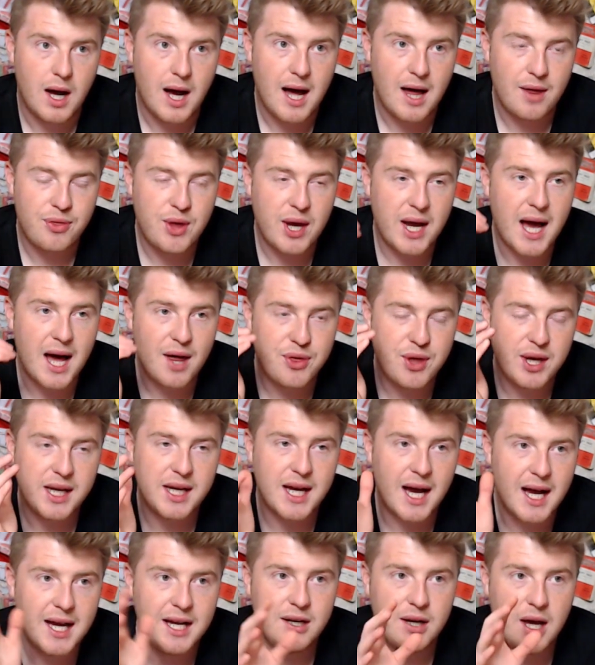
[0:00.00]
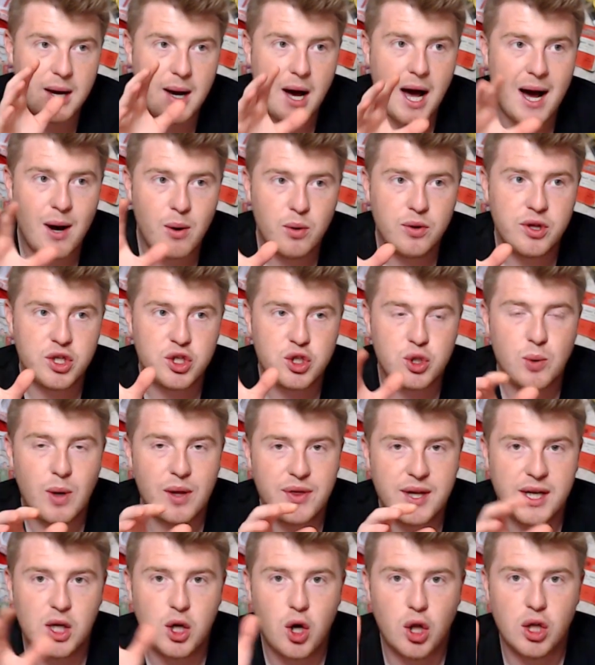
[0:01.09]
I think in out of the two, I
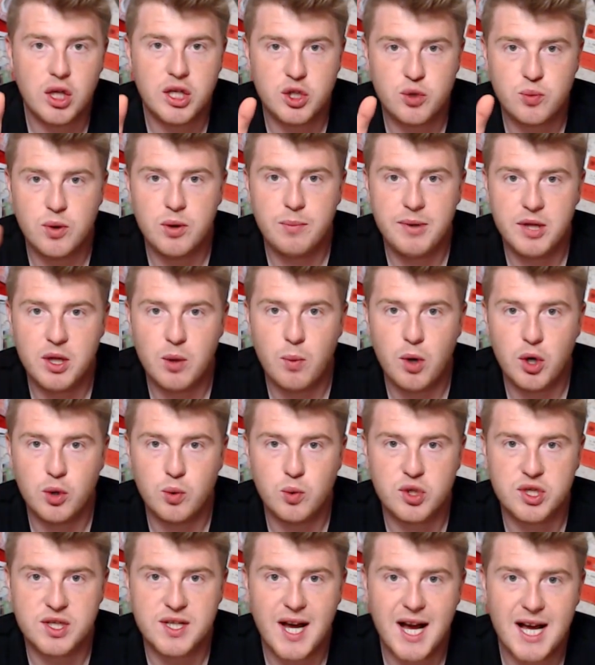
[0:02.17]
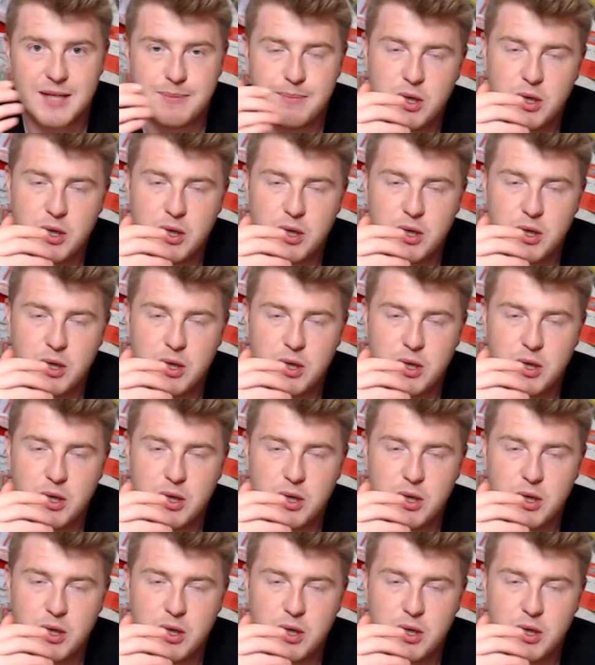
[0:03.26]
think Collins will be the one who starts,